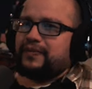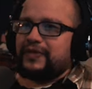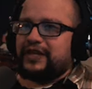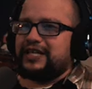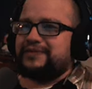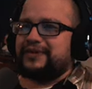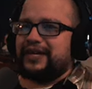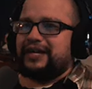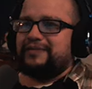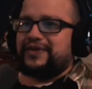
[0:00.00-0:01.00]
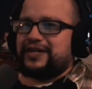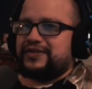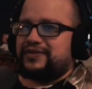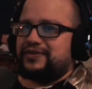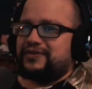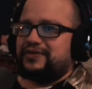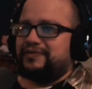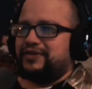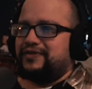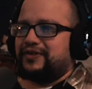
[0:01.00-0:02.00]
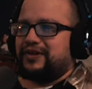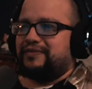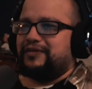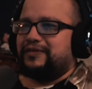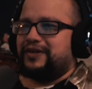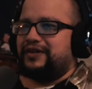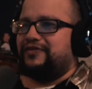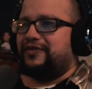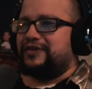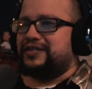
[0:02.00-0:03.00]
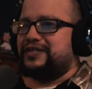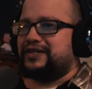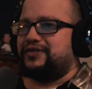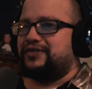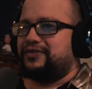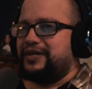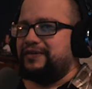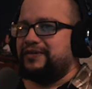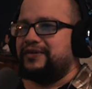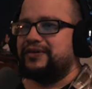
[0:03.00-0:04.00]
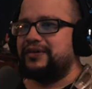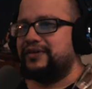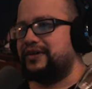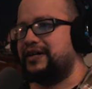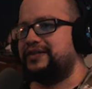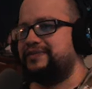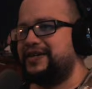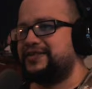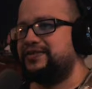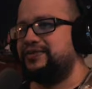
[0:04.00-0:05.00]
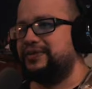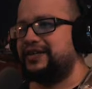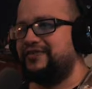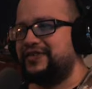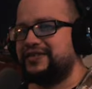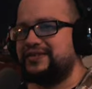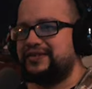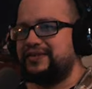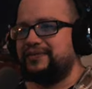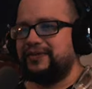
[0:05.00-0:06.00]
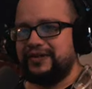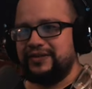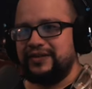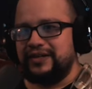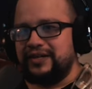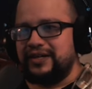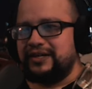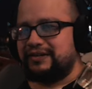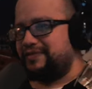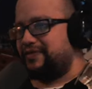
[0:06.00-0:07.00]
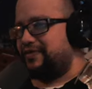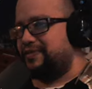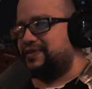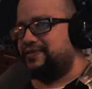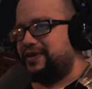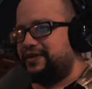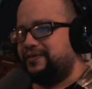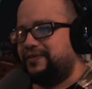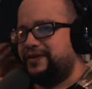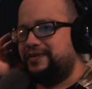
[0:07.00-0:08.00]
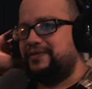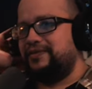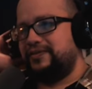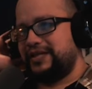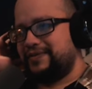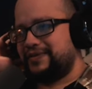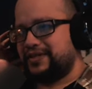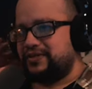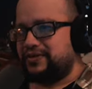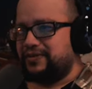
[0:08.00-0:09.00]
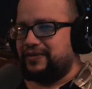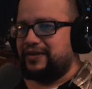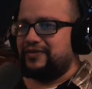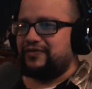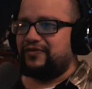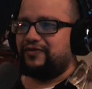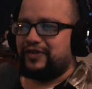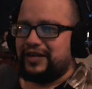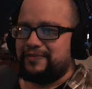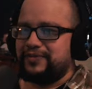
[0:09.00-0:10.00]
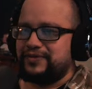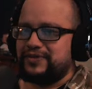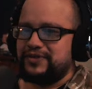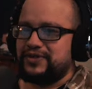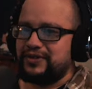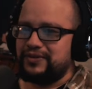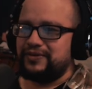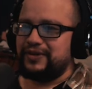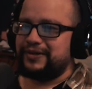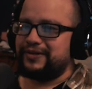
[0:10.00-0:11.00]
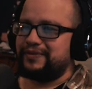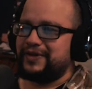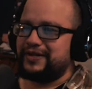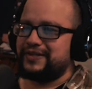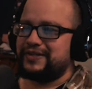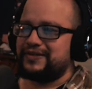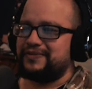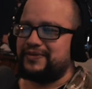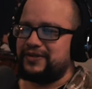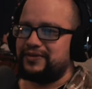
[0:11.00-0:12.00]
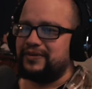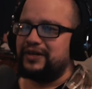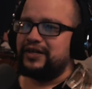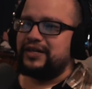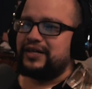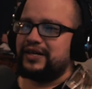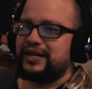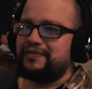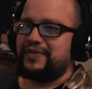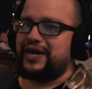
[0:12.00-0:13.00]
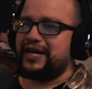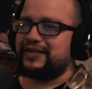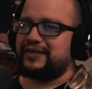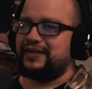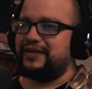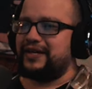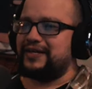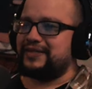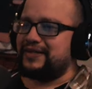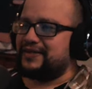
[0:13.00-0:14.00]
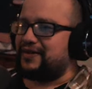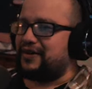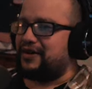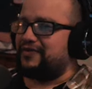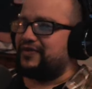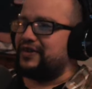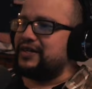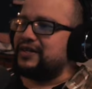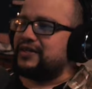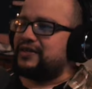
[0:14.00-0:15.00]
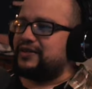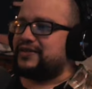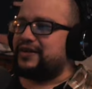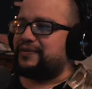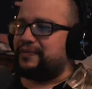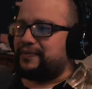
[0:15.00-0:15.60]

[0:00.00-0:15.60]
High spec AMBAC 2, maneuver armor 1, force injector 3, optimized cooling efficiency 1, high performance radar 1, damage control 1, flat booster 2, aerial melee system 2, and max SS off. So,